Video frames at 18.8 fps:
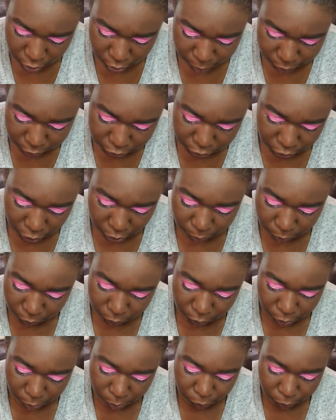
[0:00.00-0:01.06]
But she can't be with
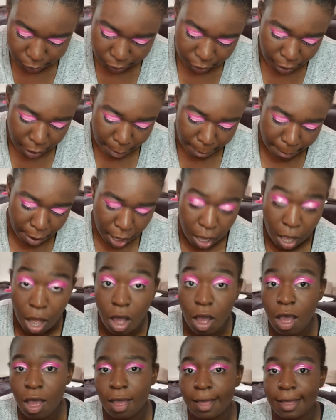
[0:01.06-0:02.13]
her boy
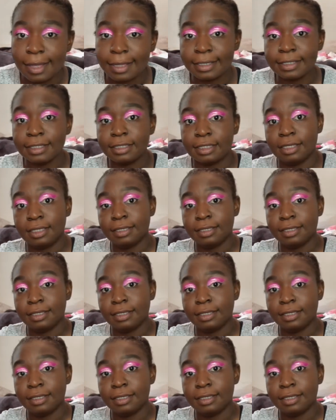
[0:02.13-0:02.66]
because...